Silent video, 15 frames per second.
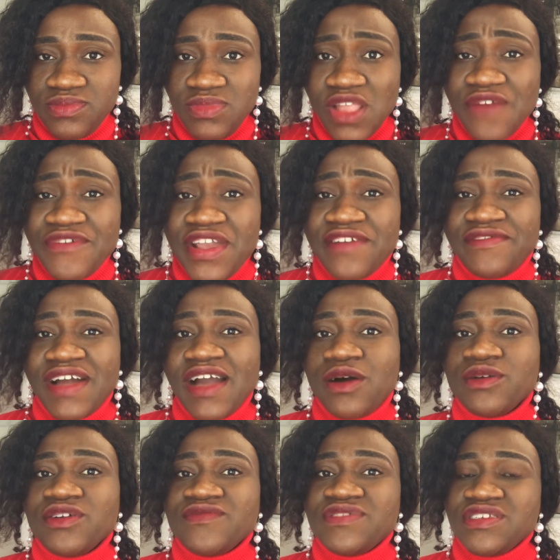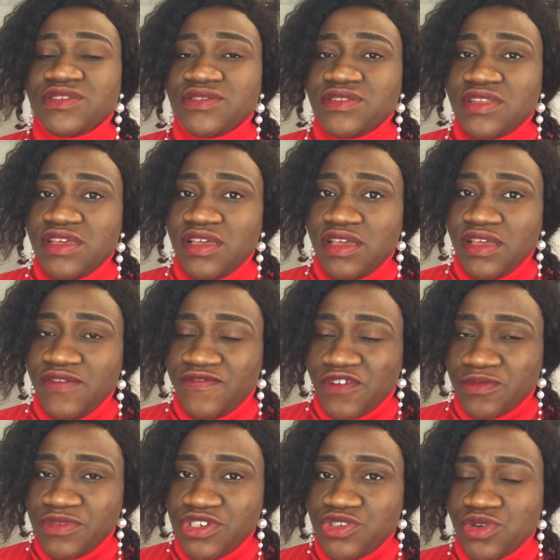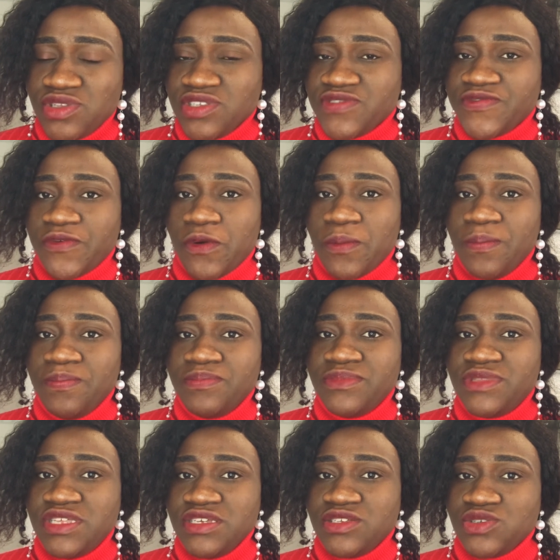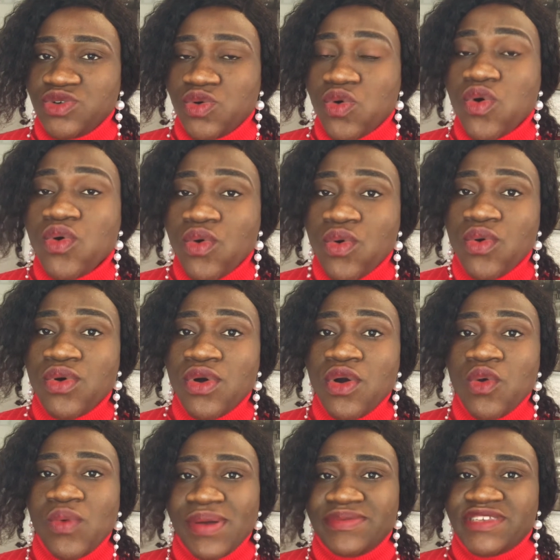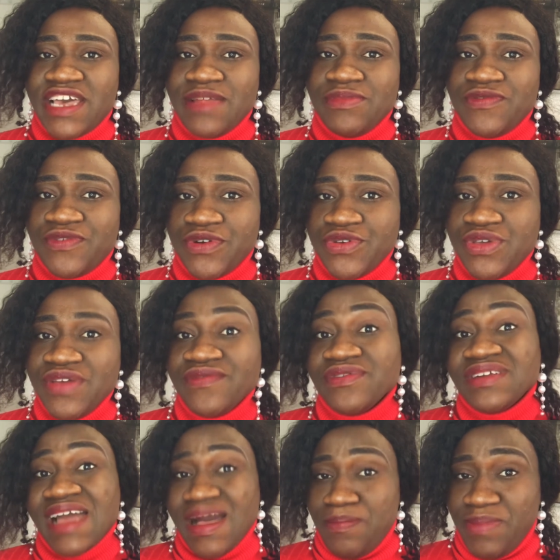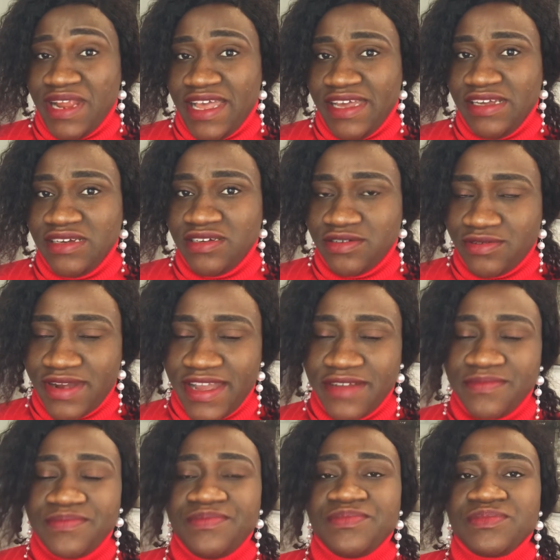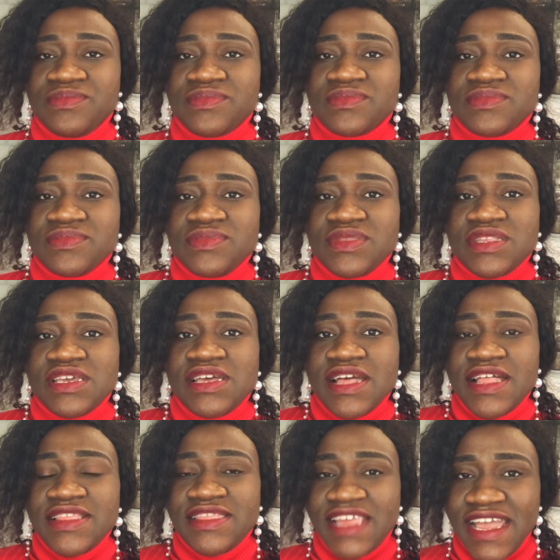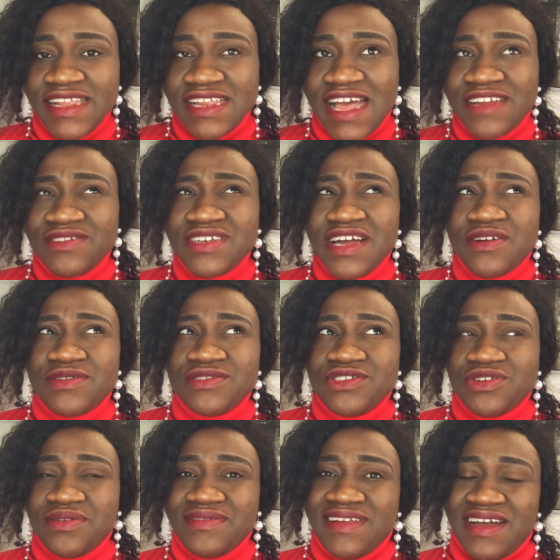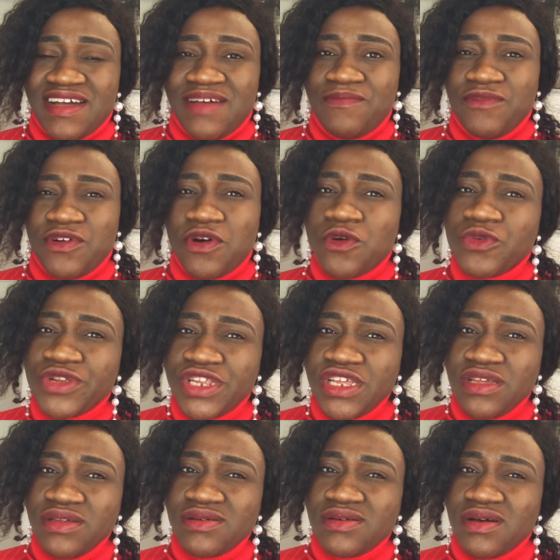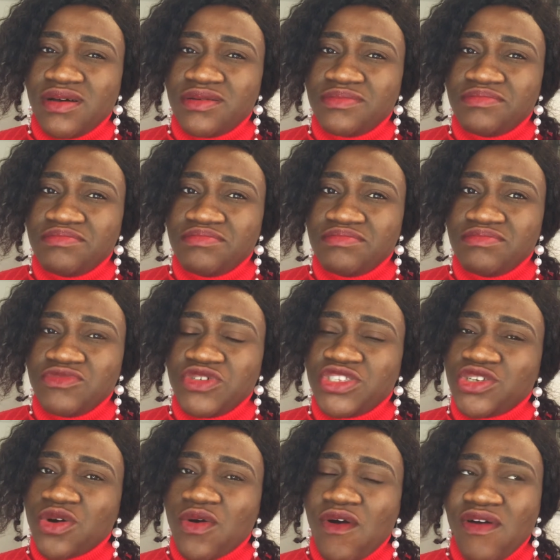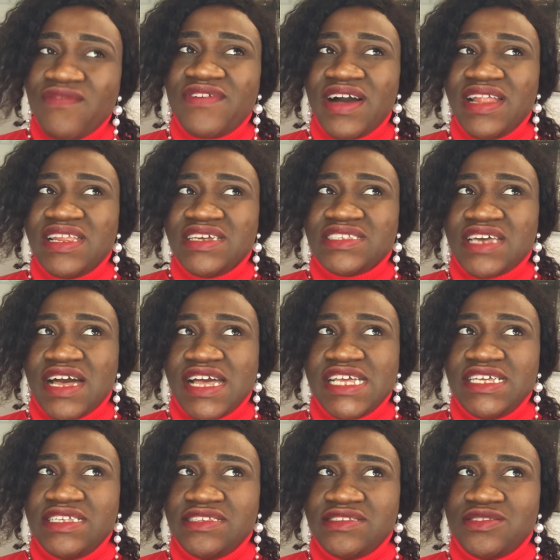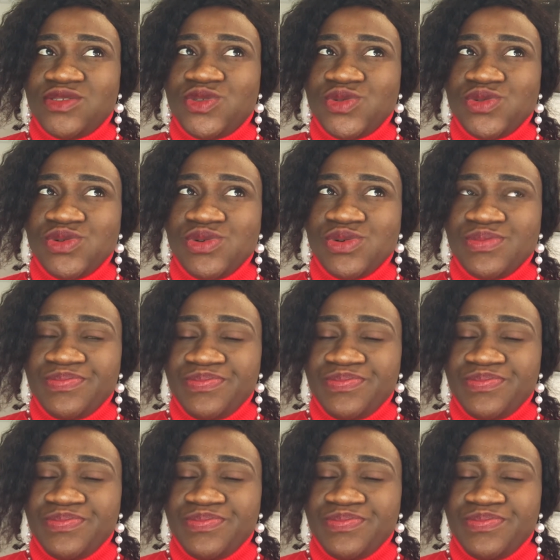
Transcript: verify all of these informations from the school website before you even apply, right? Then another condition that can come with the um, with your offer letter is to